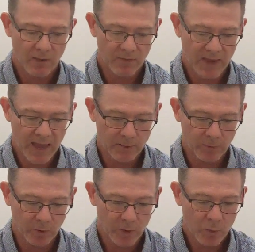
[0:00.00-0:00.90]
of the
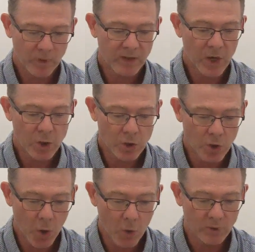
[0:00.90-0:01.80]
animal, with
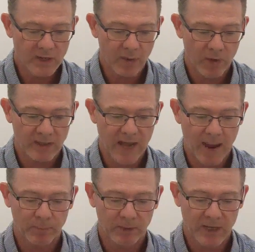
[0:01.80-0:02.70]
no direct
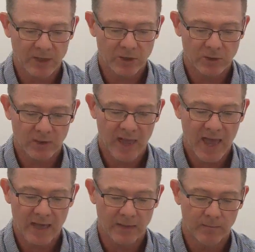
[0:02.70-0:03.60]
application to the
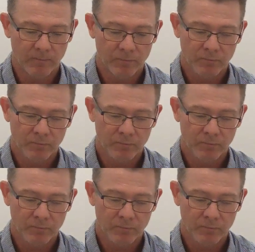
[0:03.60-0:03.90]
head.